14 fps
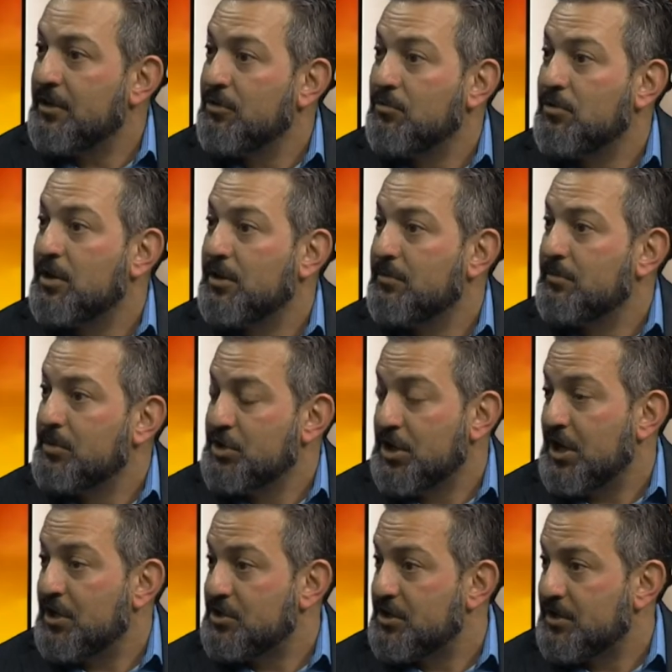you could
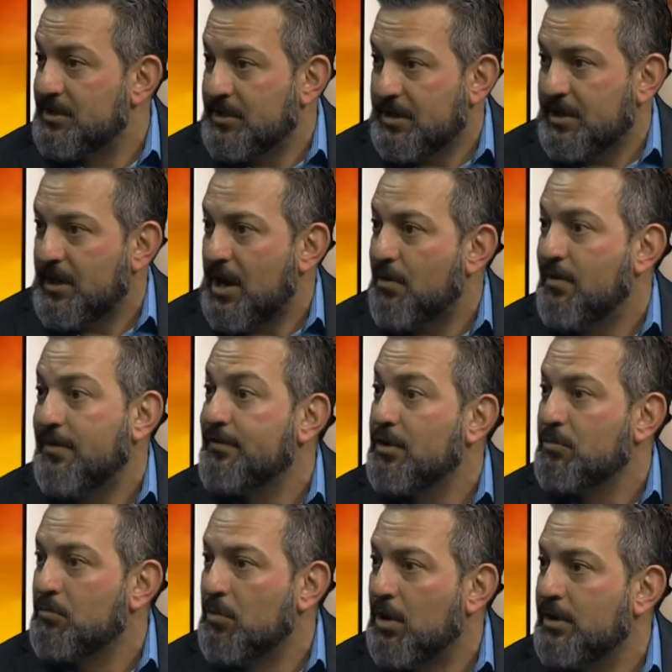change it however you
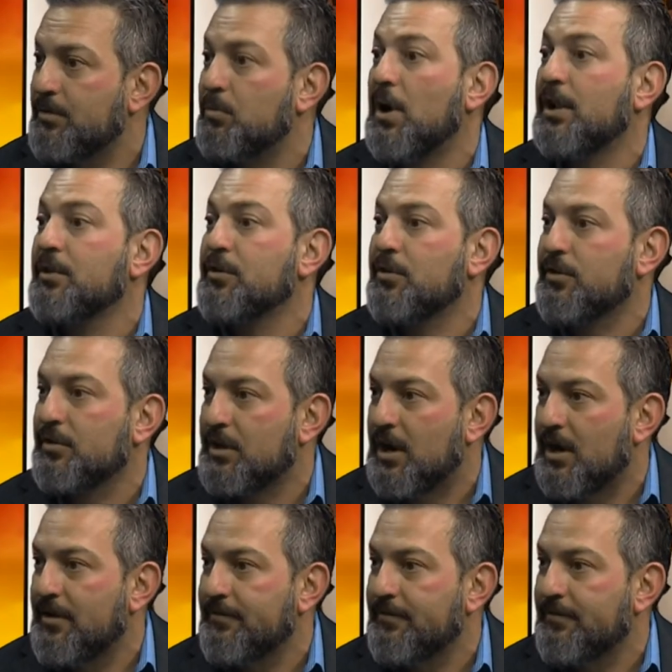want while you're alive